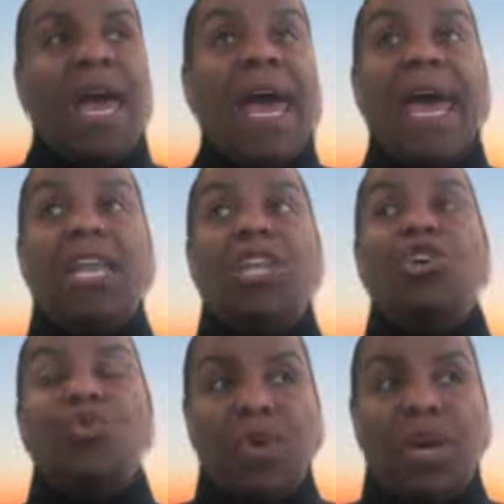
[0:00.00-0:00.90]
and
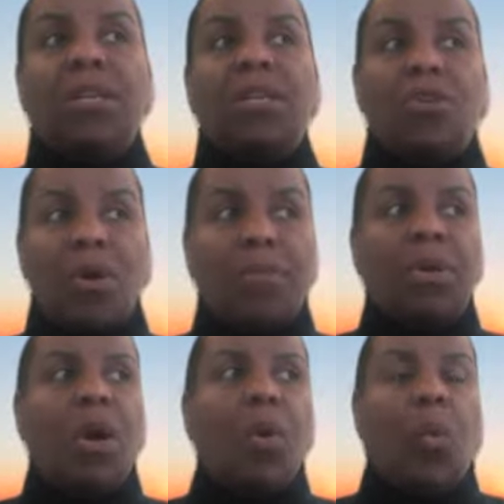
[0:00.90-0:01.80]
you can
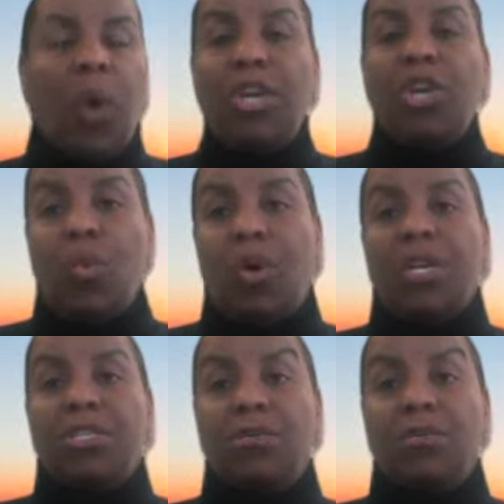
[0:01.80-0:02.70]
determine what you want to
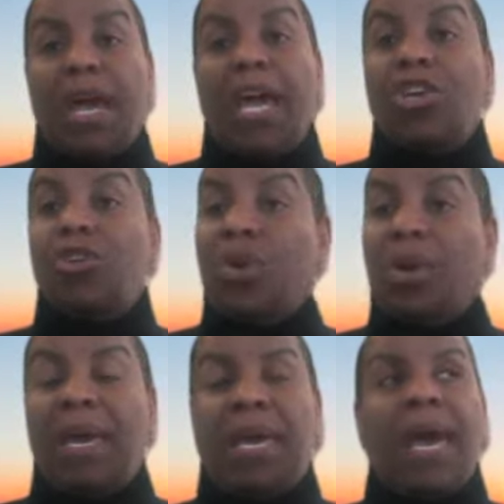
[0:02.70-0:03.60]
do, and you can
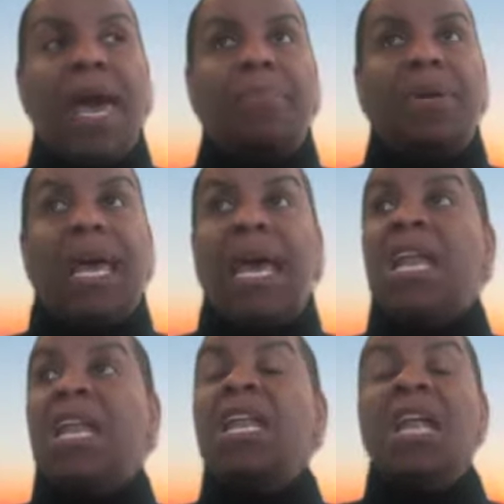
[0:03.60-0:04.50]
make it happen.
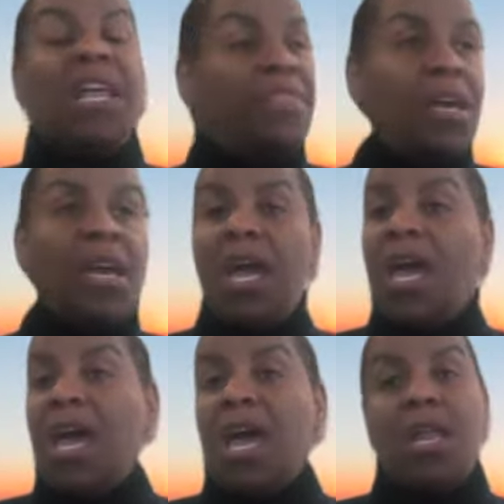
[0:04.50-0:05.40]
And nothing
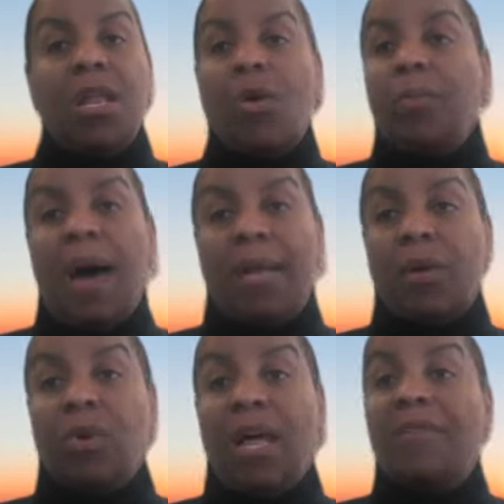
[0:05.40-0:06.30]
and nobody
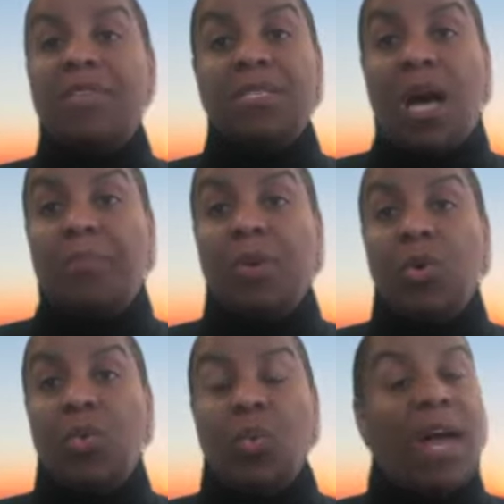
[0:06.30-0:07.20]
will ever stop
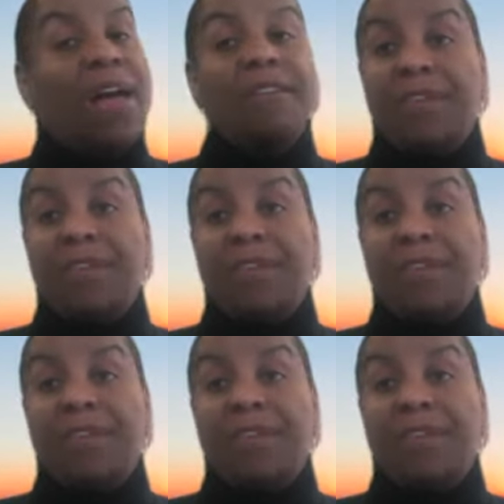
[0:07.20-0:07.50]
you, ever.